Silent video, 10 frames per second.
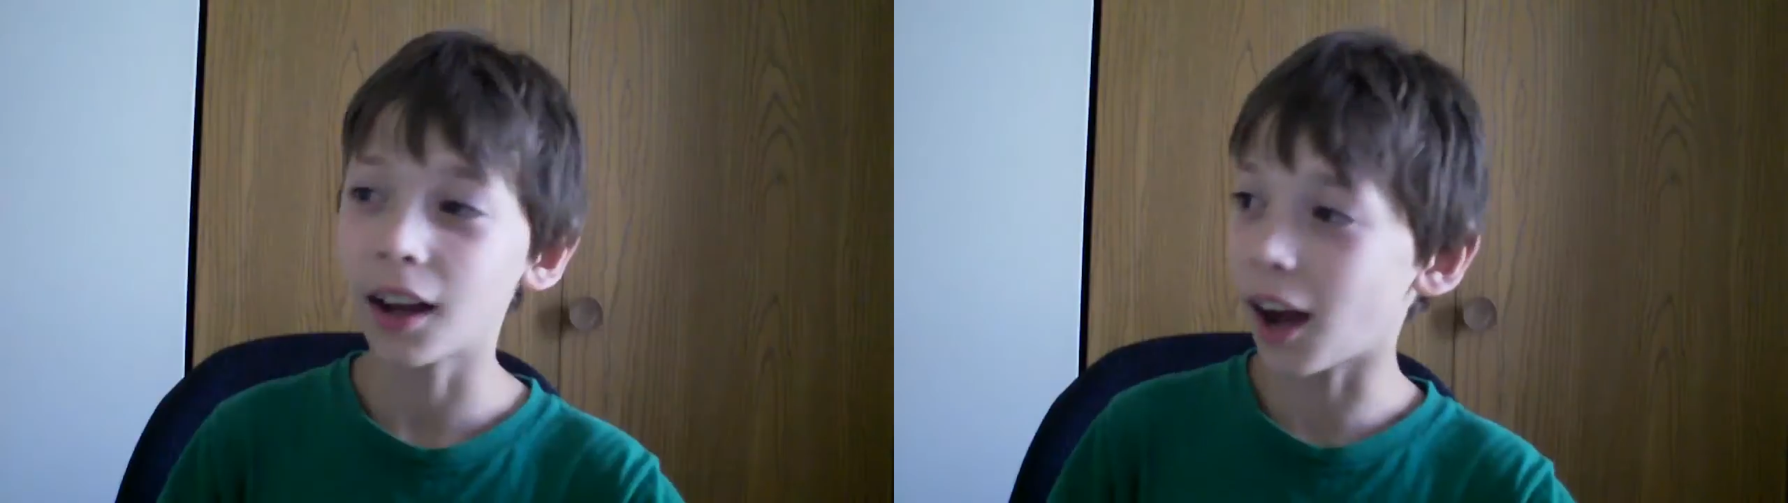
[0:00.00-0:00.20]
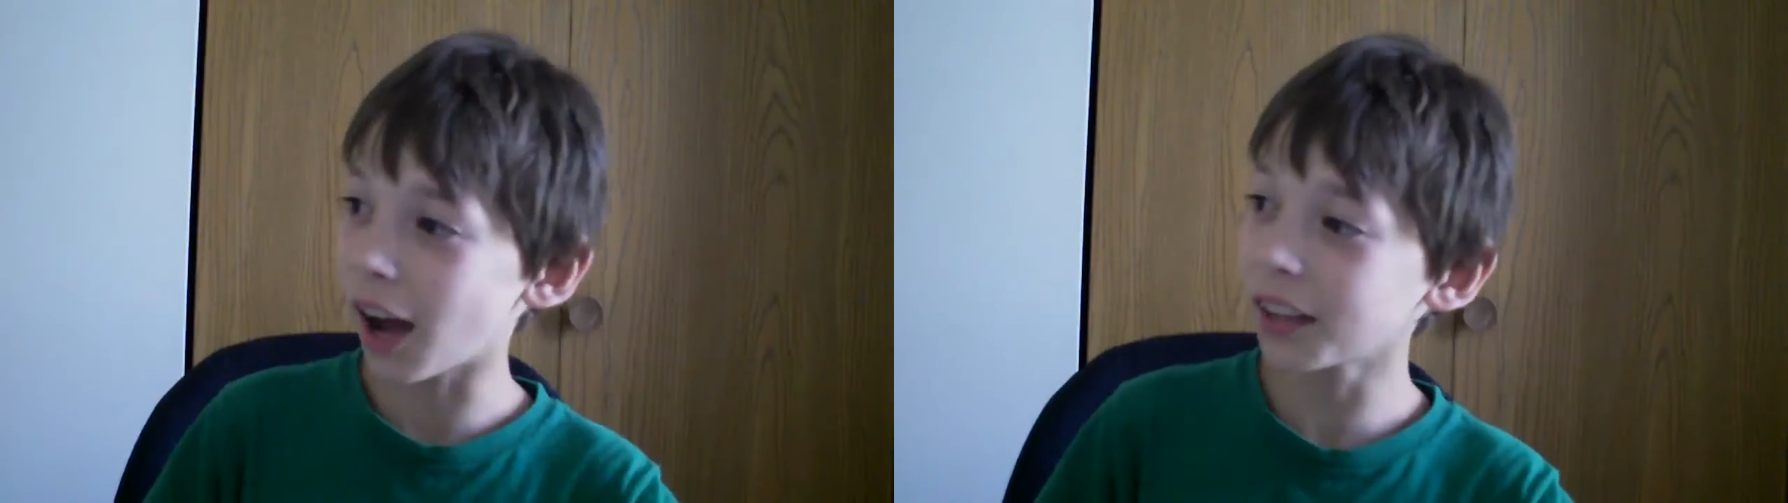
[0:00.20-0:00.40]

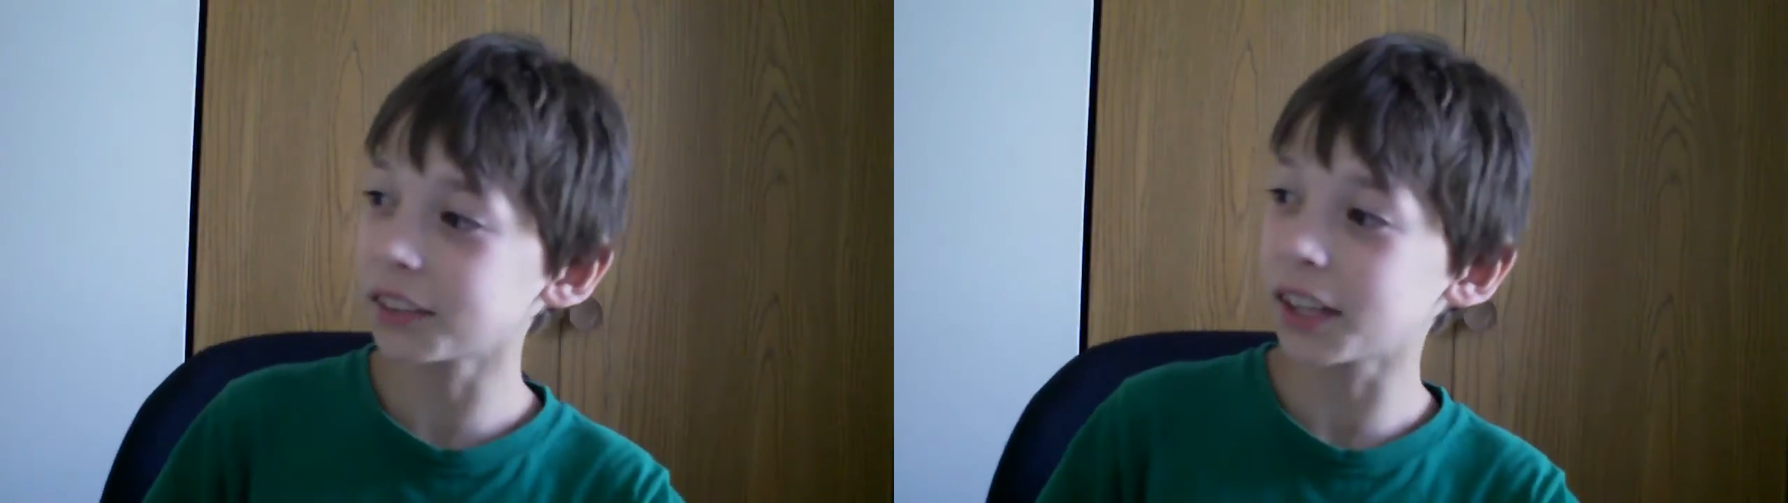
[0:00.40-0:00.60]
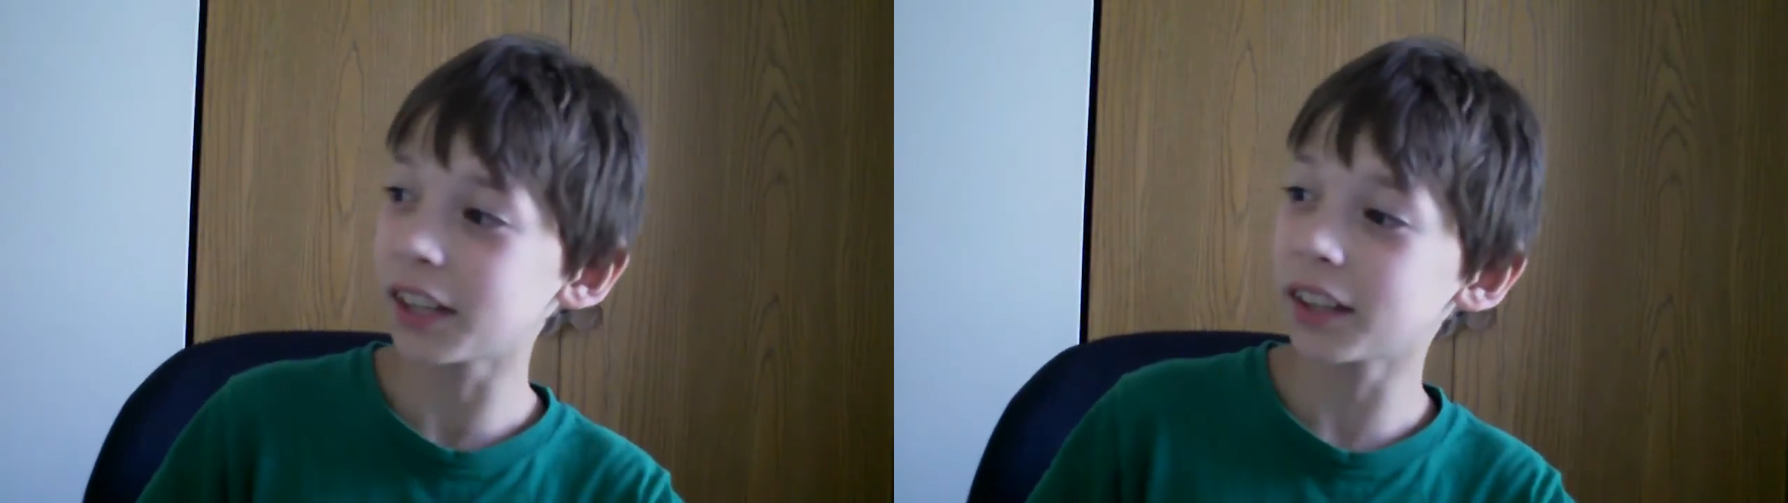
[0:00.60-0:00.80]
I
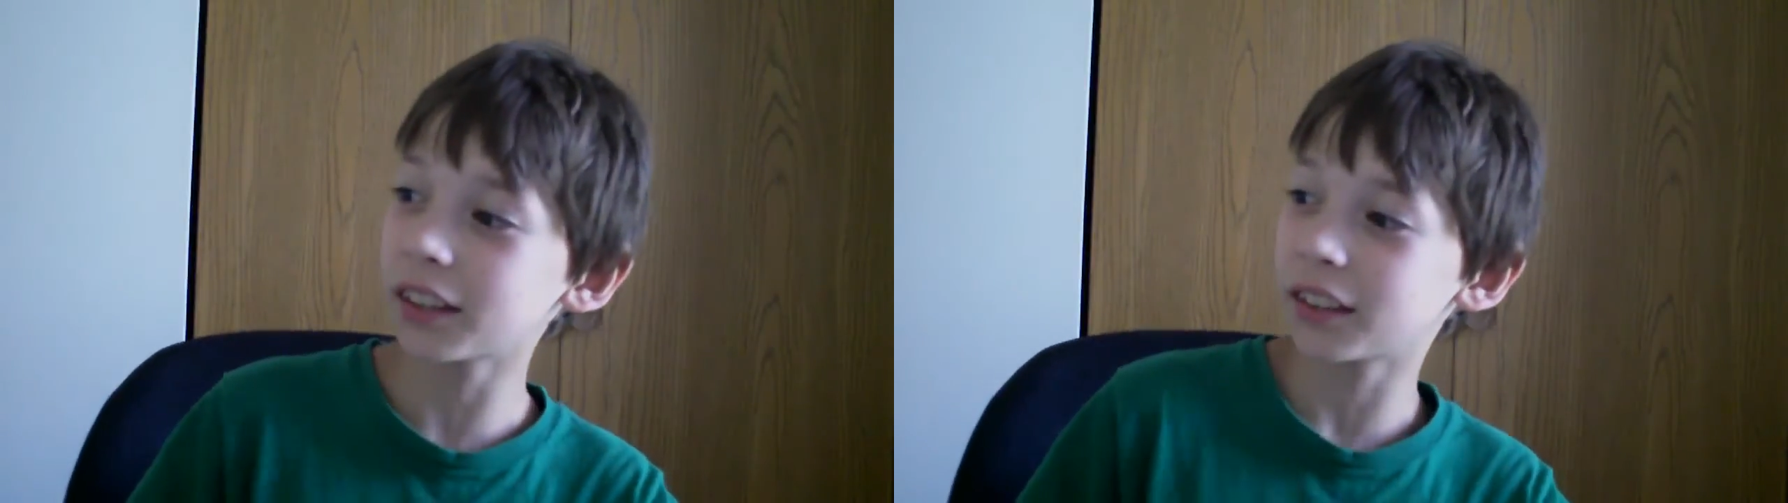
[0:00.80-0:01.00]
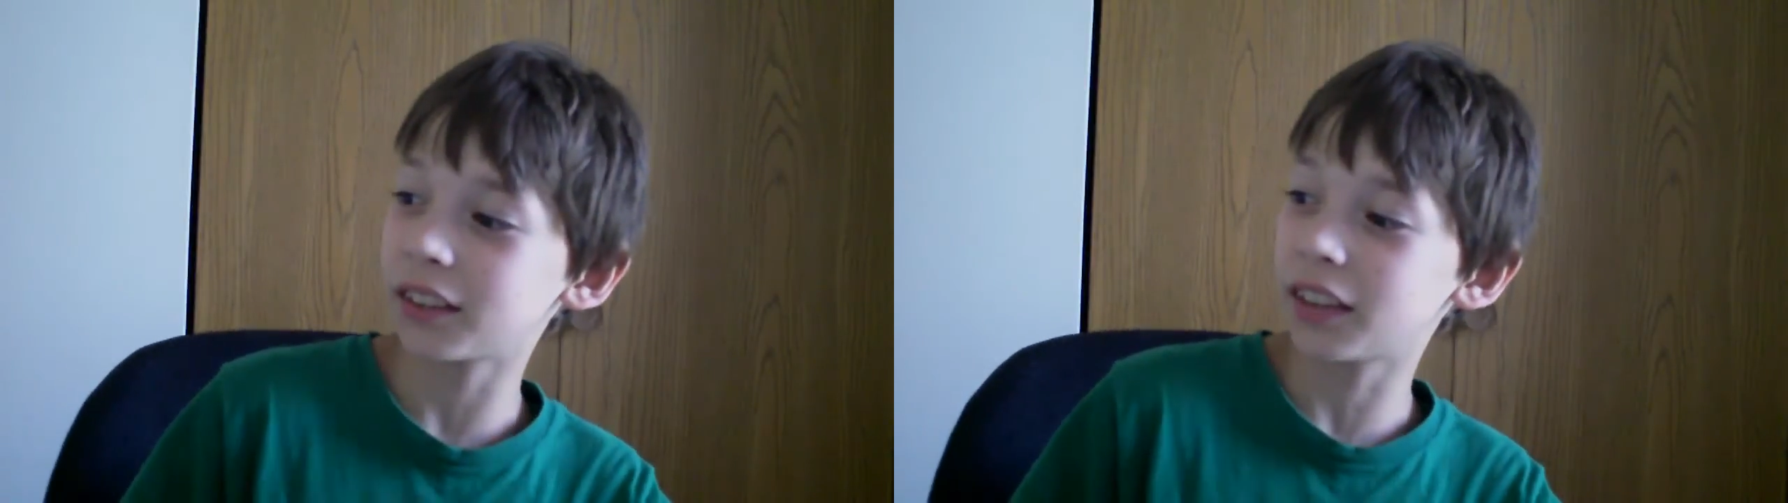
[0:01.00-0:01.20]
think
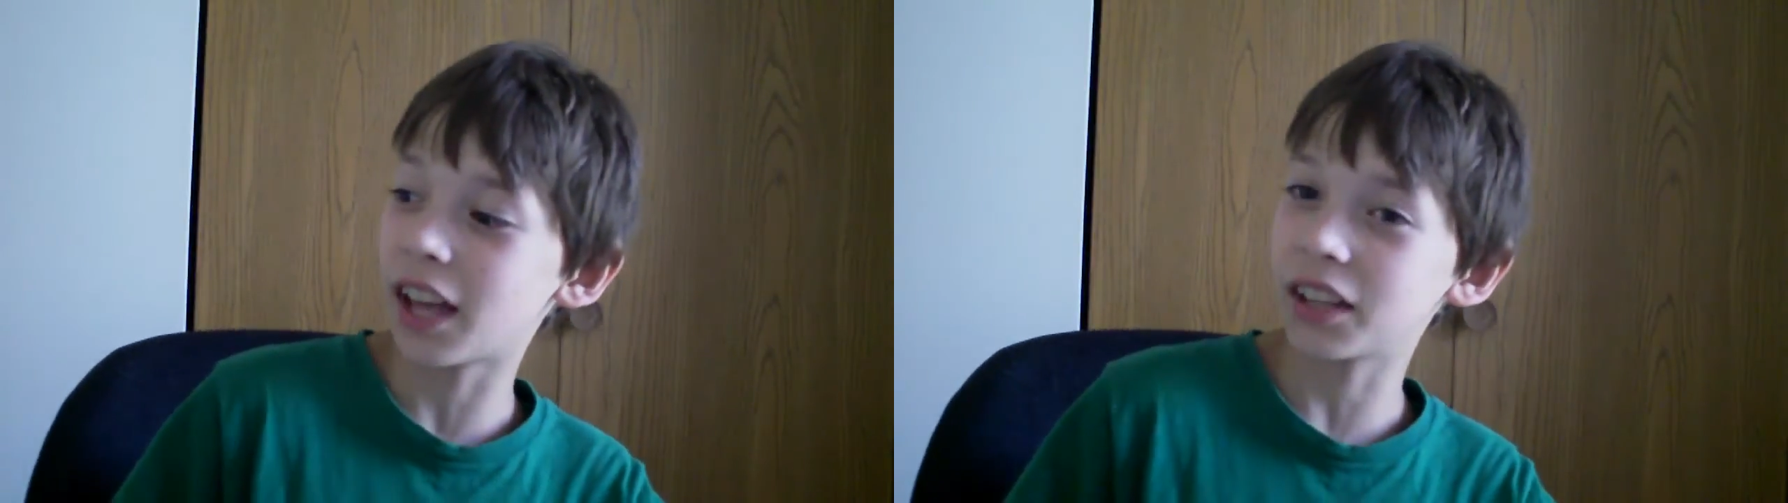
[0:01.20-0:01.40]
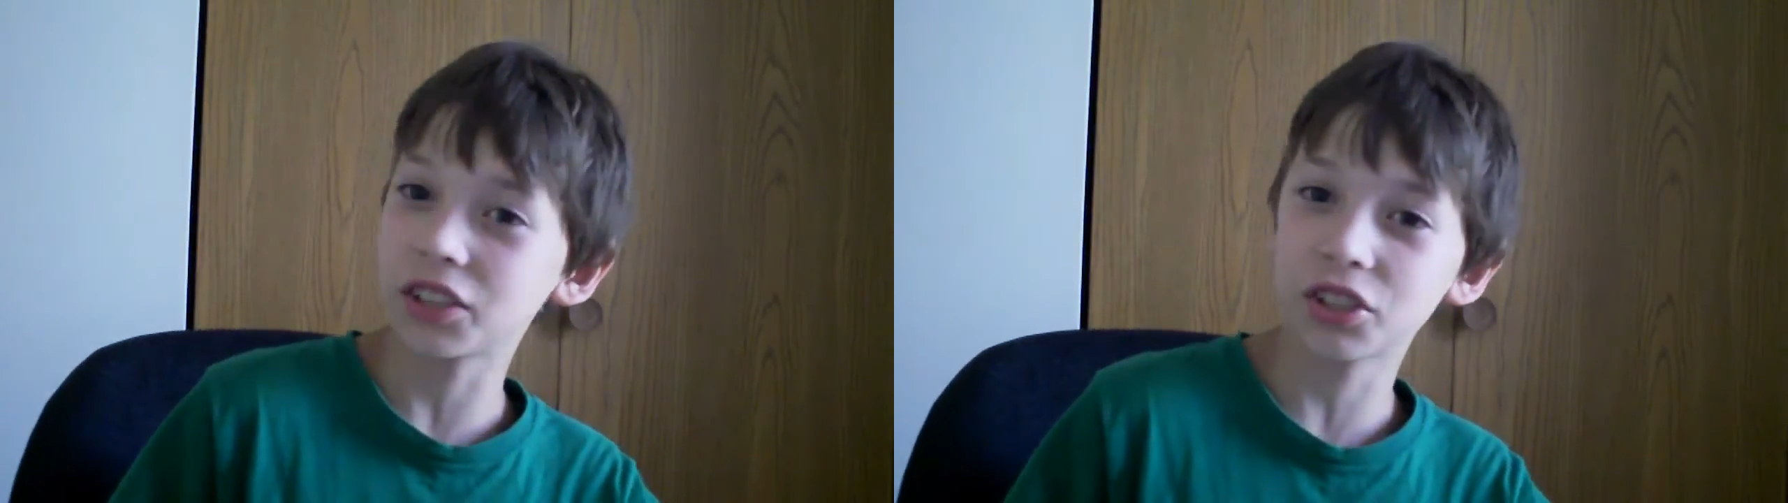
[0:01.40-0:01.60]
that